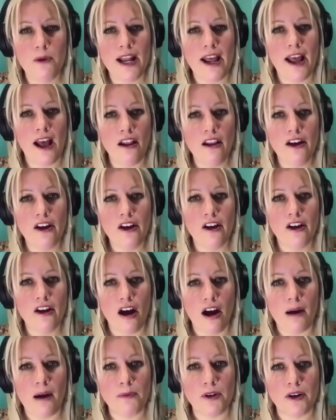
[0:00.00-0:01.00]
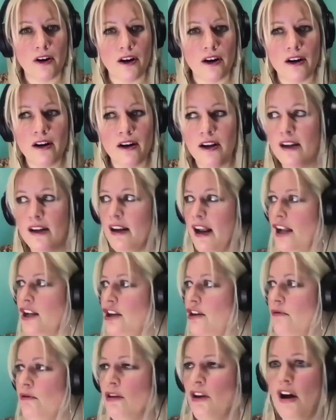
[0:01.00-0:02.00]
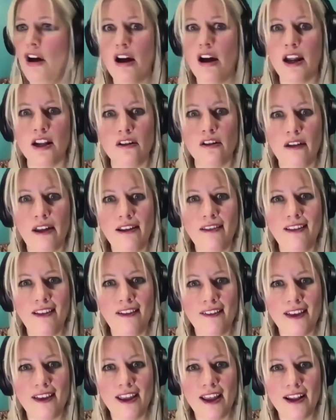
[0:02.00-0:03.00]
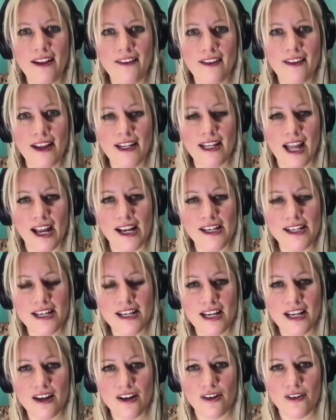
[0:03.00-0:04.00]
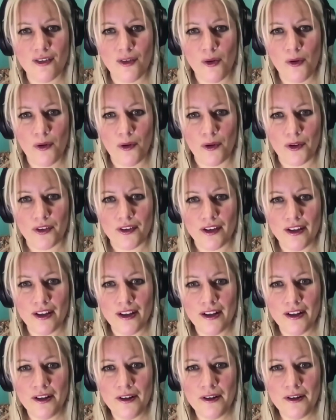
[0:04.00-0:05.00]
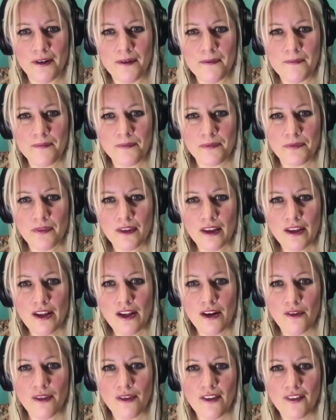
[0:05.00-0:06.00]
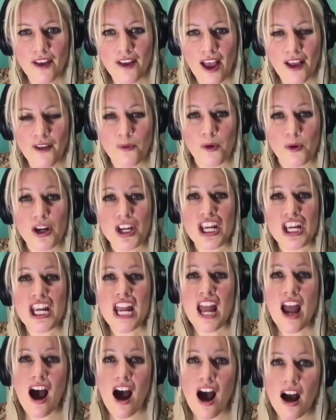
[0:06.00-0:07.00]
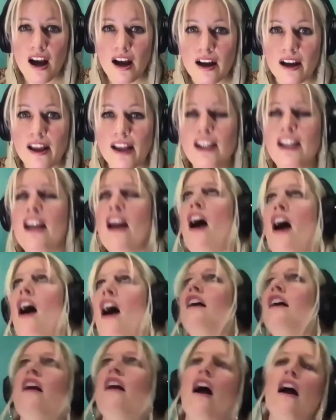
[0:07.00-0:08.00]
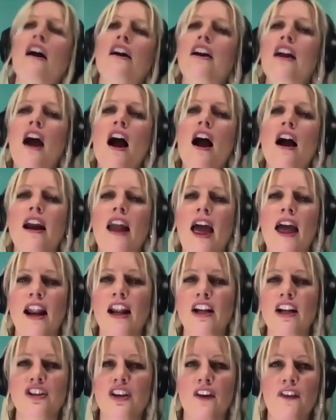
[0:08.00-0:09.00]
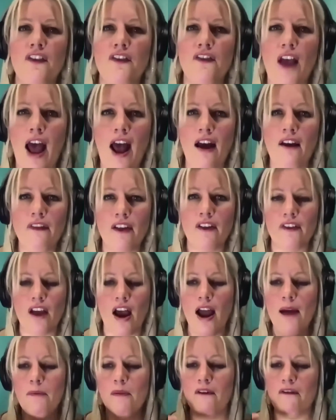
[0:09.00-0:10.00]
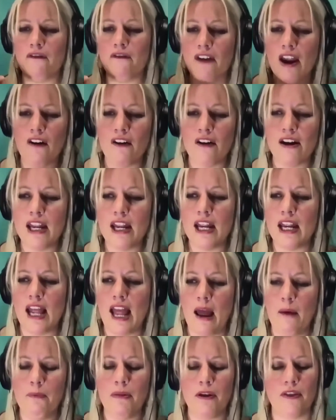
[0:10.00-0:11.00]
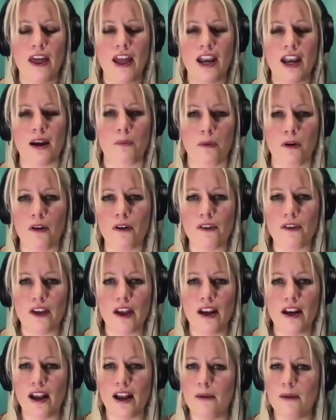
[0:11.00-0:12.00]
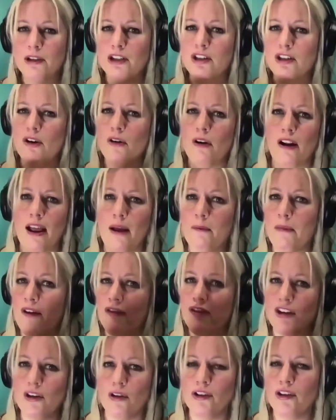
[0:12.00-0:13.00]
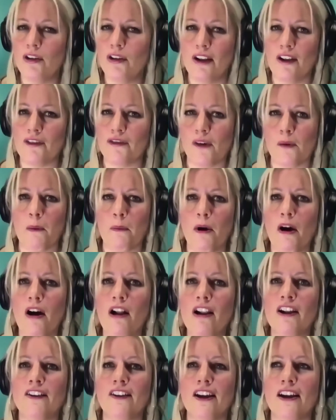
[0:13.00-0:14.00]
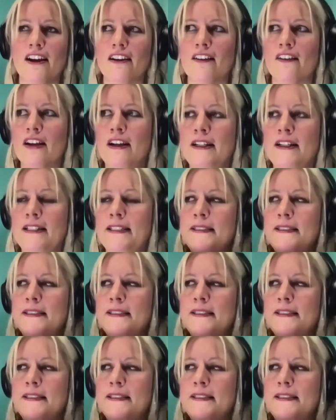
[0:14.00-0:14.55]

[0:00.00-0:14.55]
you in a helicopter and you look and you're like, this kid's like 19 years old. You know, these guys were young. And I just had this, I'm a very empathetic person. I'm a total empath. You'll know this from our politics.